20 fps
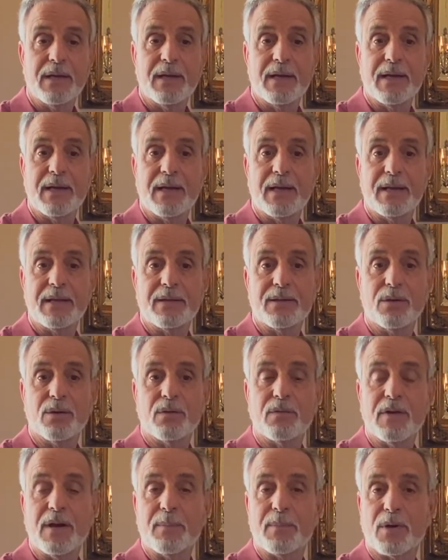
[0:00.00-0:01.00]
And in
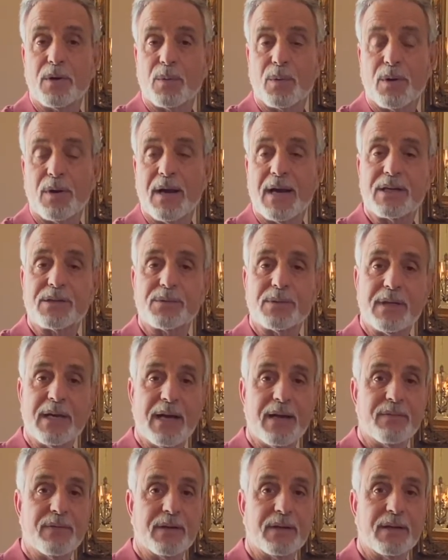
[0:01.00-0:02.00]
November, we're actually
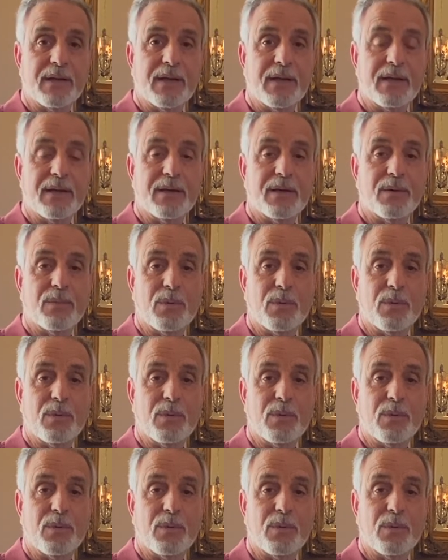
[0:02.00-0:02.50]
having a